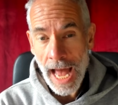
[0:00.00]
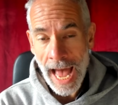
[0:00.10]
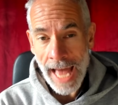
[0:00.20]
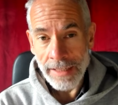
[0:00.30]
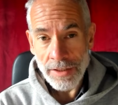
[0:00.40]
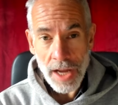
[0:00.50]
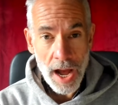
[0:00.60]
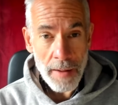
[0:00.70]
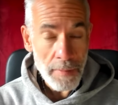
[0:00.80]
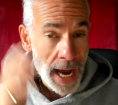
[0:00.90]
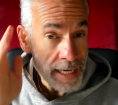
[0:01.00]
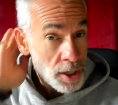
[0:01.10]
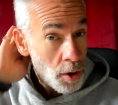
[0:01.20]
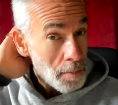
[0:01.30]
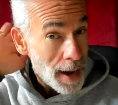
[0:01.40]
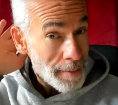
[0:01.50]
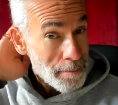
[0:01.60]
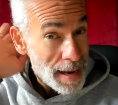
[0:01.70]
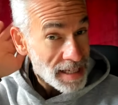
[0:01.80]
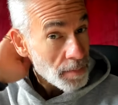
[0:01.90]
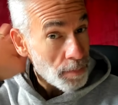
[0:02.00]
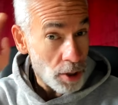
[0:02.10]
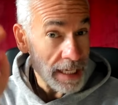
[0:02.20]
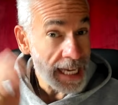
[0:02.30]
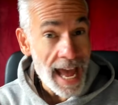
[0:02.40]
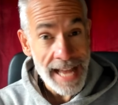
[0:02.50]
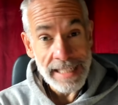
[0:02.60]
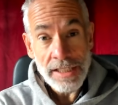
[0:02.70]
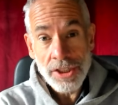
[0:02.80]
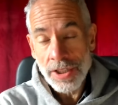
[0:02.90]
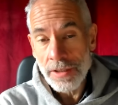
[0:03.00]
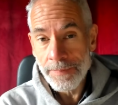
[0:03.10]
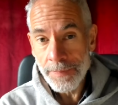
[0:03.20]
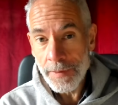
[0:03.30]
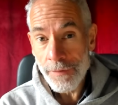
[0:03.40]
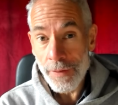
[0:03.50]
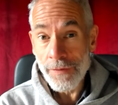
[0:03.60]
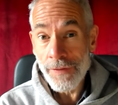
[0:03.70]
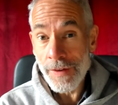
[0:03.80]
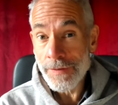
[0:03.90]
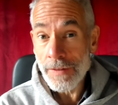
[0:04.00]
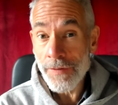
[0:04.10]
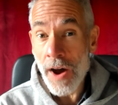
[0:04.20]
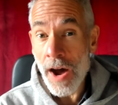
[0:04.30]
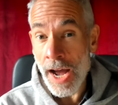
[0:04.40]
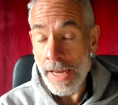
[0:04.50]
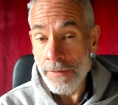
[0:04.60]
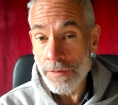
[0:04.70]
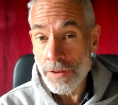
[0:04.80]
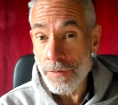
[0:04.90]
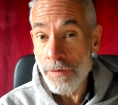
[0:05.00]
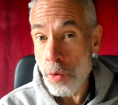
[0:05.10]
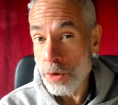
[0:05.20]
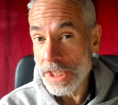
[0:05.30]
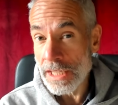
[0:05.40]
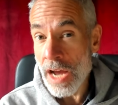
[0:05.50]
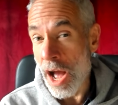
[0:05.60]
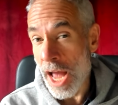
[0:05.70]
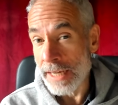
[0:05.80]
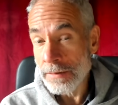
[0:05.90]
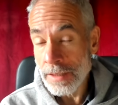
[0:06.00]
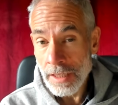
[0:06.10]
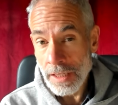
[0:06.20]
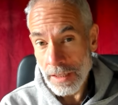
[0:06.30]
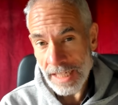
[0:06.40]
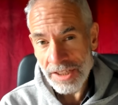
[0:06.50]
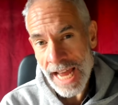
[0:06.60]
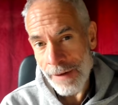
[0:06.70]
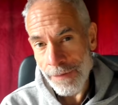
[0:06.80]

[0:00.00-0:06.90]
and I got my metabolic age from 55 to 49. It's now